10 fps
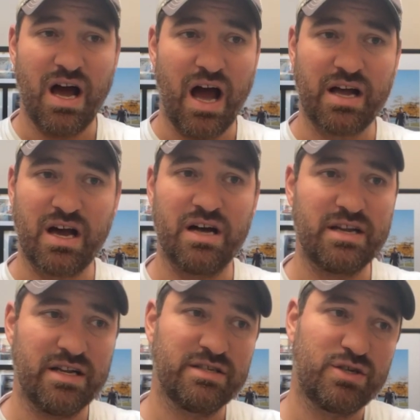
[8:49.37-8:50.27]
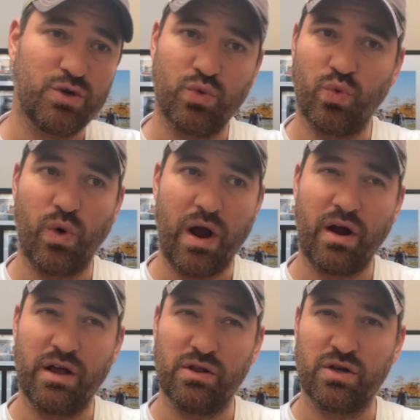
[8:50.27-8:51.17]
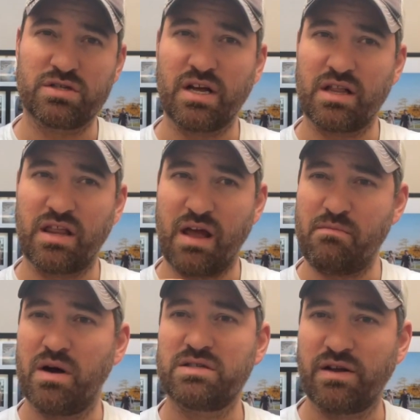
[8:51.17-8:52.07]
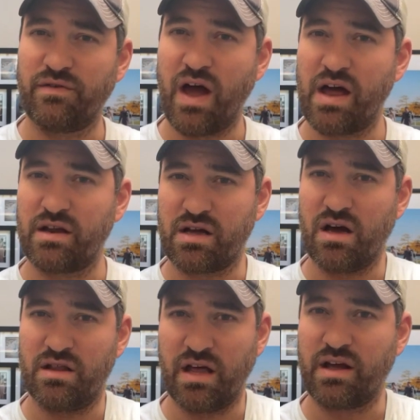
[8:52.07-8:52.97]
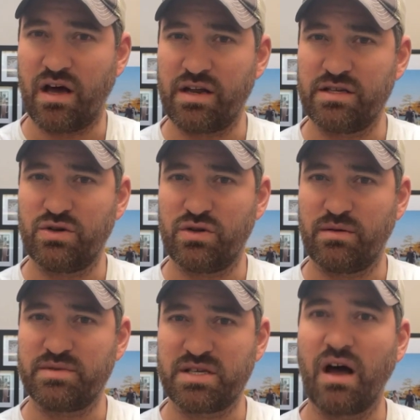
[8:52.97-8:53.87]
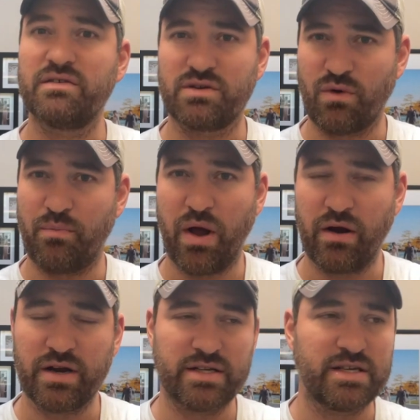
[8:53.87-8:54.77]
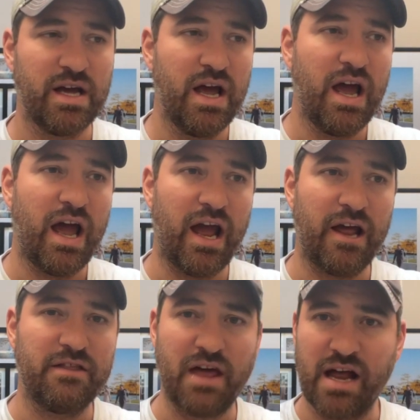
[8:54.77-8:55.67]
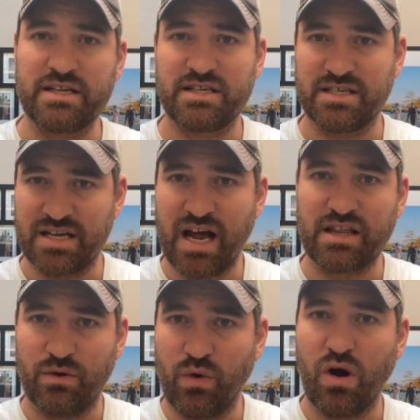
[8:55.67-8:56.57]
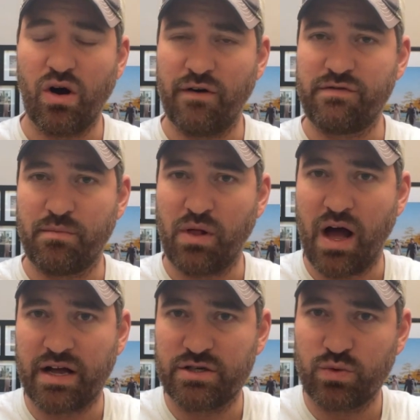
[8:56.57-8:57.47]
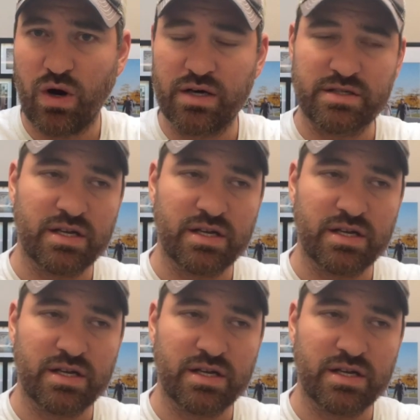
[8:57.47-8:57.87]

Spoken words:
I cut into where it looks like they must have they cut into it themselves and repaired it, and that is exactly where all of the blockage was.